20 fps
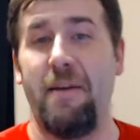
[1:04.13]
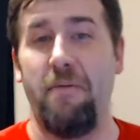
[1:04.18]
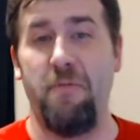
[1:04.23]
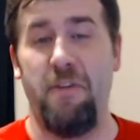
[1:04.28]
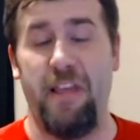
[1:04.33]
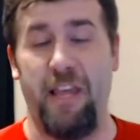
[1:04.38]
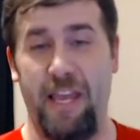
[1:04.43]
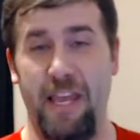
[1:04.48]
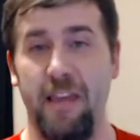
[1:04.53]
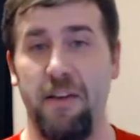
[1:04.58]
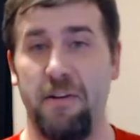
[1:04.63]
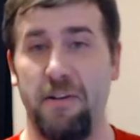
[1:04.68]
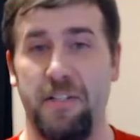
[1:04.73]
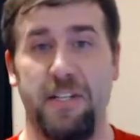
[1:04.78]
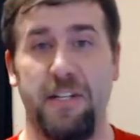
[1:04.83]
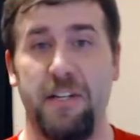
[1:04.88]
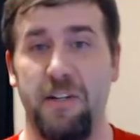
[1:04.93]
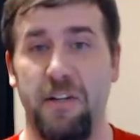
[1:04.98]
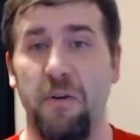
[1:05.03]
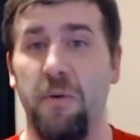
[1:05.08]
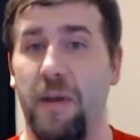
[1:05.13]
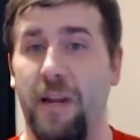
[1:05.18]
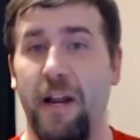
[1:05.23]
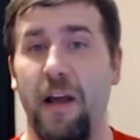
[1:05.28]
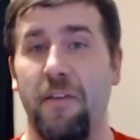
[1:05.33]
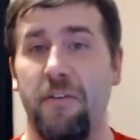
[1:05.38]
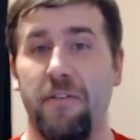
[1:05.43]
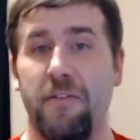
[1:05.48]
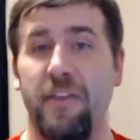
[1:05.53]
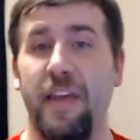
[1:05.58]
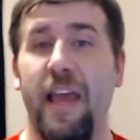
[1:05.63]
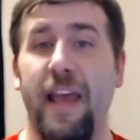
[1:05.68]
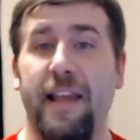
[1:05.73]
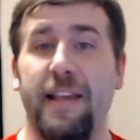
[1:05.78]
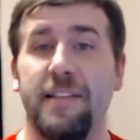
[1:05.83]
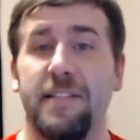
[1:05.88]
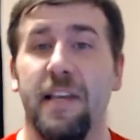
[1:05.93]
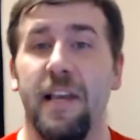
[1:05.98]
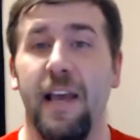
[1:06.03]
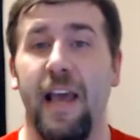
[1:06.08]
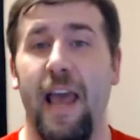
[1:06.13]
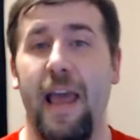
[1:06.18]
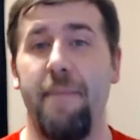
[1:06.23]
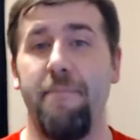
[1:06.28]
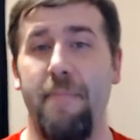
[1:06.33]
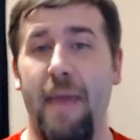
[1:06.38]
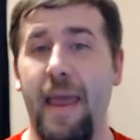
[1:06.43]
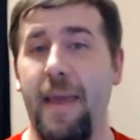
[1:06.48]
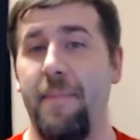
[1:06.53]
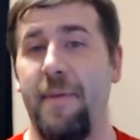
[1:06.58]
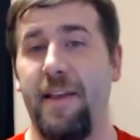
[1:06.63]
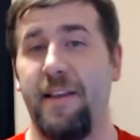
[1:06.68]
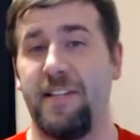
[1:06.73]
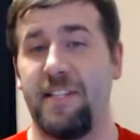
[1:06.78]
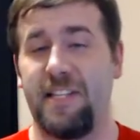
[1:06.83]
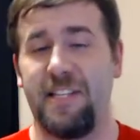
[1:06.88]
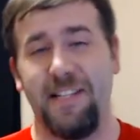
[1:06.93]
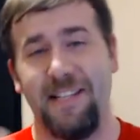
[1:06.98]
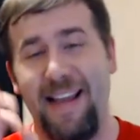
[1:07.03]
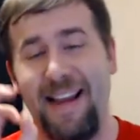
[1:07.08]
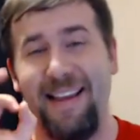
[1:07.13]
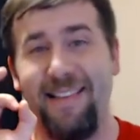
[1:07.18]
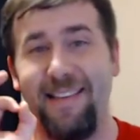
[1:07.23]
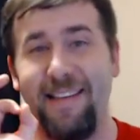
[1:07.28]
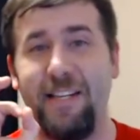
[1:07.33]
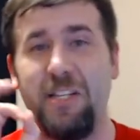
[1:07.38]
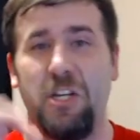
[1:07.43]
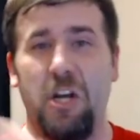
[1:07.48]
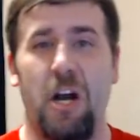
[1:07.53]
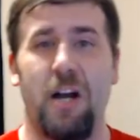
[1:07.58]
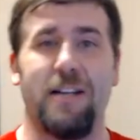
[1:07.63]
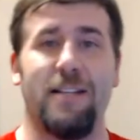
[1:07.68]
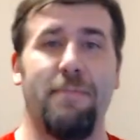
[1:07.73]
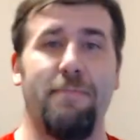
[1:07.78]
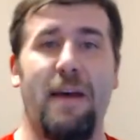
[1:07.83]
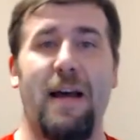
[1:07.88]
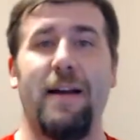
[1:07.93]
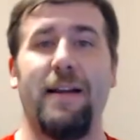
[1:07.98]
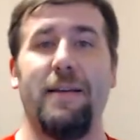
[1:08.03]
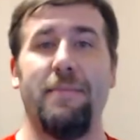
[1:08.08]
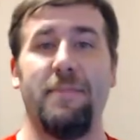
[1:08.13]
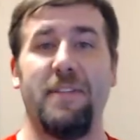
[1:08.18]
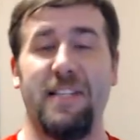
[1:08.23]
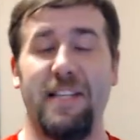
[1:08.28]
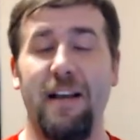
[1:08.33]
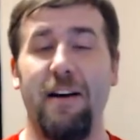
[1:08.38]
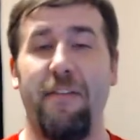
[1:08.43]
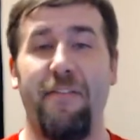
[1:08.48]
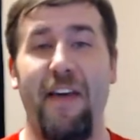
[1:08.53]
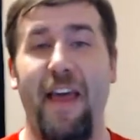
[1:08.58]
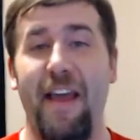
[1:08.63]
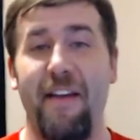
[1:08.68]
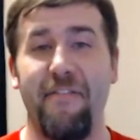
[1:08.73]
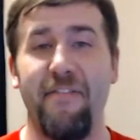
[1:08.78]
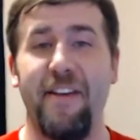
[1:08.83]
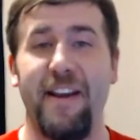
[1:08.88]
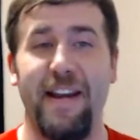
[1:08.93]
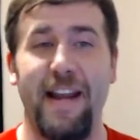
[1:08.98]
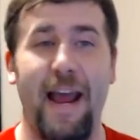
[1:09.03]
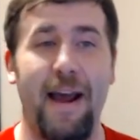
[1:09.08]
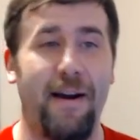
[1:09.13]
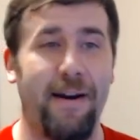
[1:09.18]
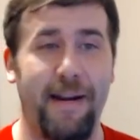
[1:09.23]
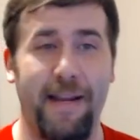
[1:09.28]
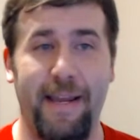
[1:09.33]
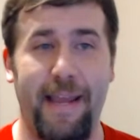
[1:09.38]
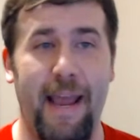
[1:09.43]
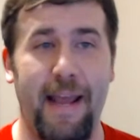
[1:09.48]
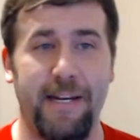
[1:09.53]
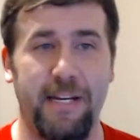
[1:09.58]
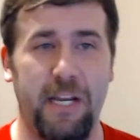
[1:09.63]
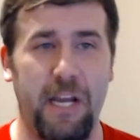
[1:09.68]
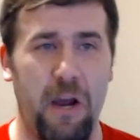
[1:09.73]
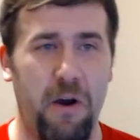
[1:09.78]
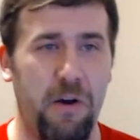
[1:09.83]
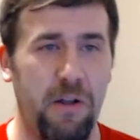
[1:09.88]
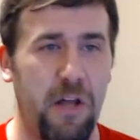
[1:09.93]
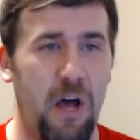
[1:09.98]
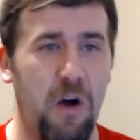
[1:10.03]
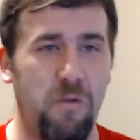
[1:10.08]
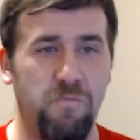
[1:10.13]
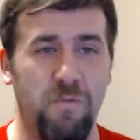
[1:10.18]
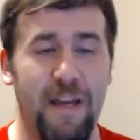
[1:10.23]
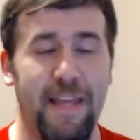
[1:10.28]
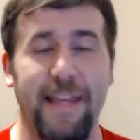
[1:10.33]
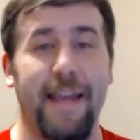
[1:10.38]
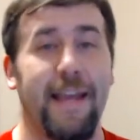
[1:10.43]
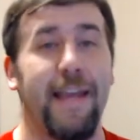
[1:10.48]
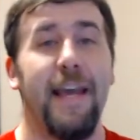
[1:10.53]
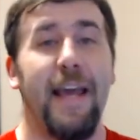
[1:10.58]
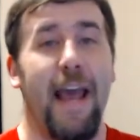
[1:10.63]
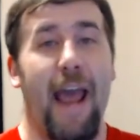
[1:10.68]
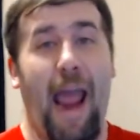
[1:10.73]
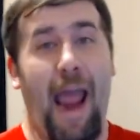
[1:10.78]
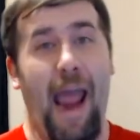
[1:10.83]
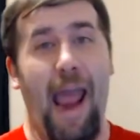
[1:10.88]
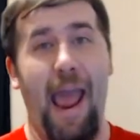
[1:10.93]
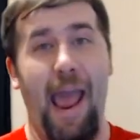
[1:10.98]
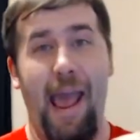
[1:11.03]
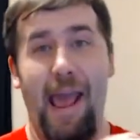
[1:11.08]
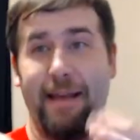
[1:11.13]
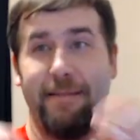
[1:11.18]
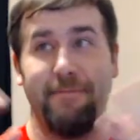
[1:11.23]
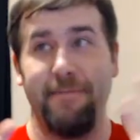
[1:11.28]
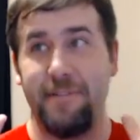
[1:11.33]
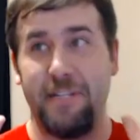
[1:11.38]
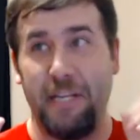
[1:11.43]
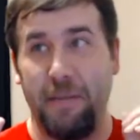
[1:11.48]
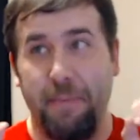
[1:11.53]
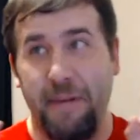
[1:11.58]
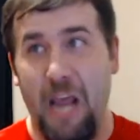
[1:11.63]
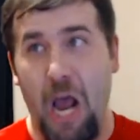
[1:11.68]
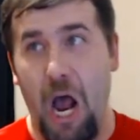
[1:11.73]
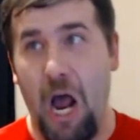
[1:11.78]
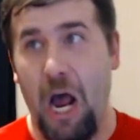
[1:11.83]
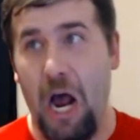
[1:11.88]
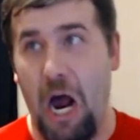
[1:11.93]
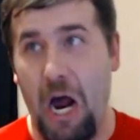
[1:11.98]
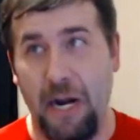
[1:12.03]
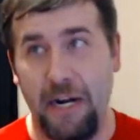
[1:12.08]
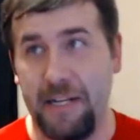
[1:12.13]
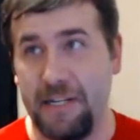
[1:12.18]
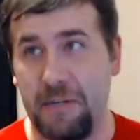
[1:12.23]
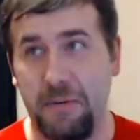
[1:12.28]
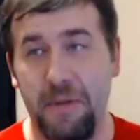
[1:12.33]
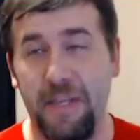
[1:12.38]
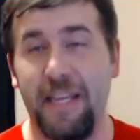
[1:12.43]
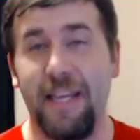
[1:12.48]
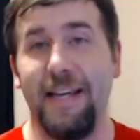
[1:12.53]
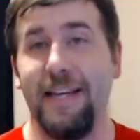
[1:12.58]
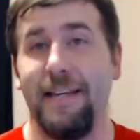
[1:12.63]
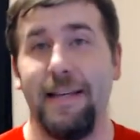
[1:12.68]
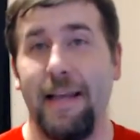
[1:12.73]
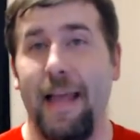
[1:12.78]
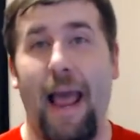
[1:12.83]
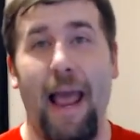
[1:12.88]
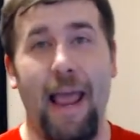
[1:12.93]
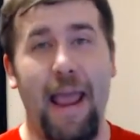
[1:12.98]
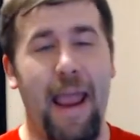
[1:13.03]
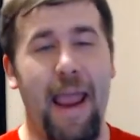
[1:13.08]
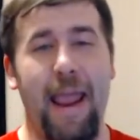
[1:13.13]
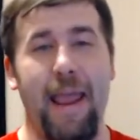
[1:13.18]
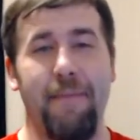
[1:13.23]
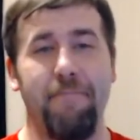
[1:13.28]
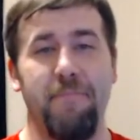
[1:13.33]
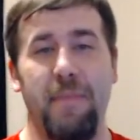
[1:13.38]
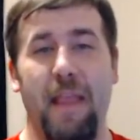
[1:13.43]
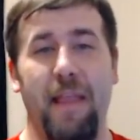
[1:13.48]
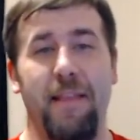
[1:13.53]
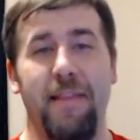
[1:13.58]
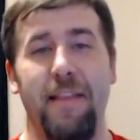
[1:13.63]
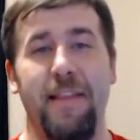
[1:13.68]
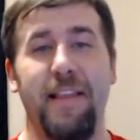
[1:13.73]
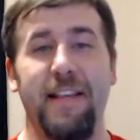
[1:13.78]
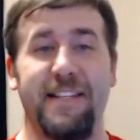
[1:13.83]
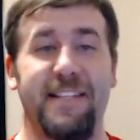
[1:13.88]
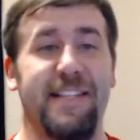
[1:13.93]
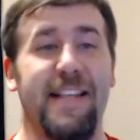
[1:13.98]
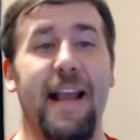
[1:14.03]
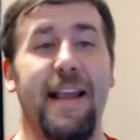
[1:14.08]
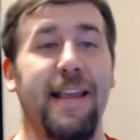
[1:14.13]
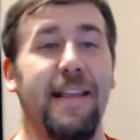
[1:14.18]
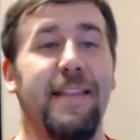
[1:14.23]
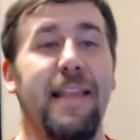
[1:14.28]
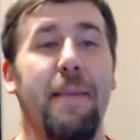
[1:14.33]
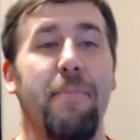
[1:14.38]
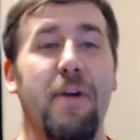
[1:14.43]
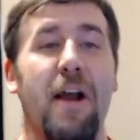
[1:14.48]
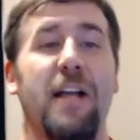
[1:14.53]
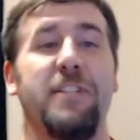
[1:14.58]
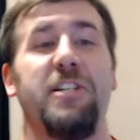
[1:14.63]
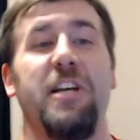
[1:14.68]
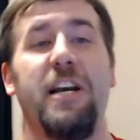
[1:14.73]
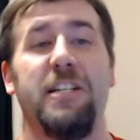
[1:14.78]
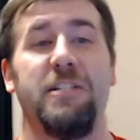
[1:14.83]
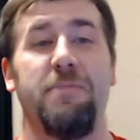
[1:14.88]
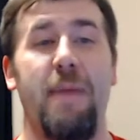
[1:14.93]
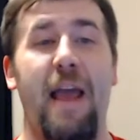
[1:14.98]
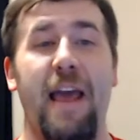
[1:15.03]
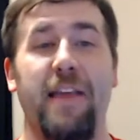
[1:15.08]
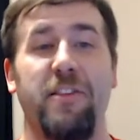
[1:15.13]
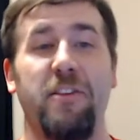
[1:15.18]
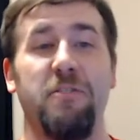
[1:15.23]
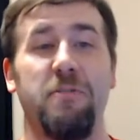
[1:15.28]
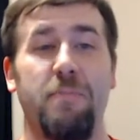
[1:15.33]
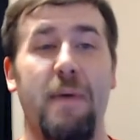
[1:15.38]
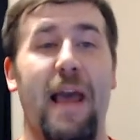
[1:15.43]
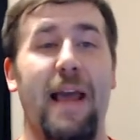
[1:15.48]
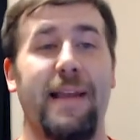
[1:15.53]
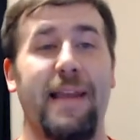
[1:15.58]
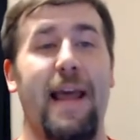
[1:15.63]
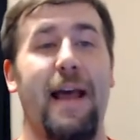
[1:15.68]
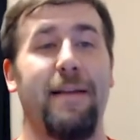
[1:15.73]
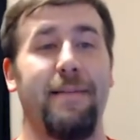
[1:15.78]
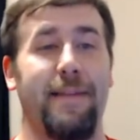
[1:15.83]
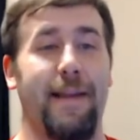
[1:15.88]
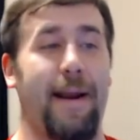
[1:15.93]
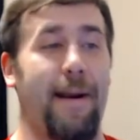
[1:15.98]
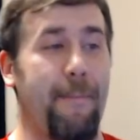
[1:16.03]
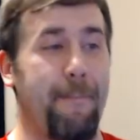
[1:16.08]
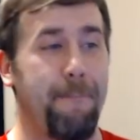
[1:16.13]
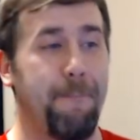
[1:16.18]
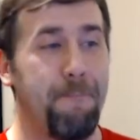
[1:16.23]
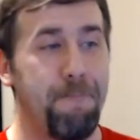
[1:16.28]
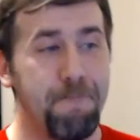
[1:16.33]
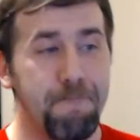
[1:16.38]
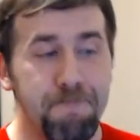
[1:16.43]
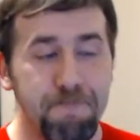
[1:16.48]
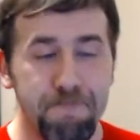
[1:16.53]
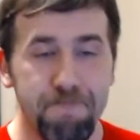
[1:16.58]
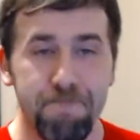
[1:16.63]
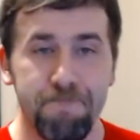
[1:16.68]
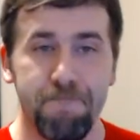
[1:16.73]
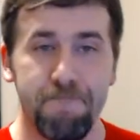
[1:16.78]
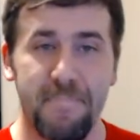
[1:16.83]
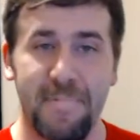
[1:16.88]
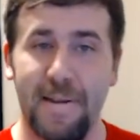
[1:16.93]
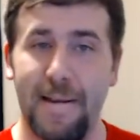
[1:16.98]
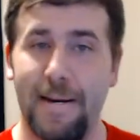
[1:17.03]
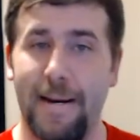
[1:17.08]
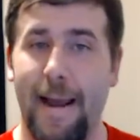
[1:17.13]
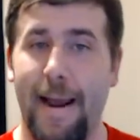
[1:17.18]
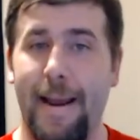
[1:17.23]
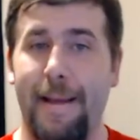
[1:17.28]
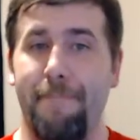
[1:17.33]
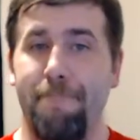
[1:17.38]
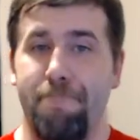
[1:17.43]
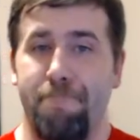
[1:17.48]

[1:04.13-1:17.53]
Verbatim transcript: with heels and doing other things, and maybe slightly talked about himself every now and again to go along with it. And to be honest with you, the second they brought Josh Matthews back out there tonight,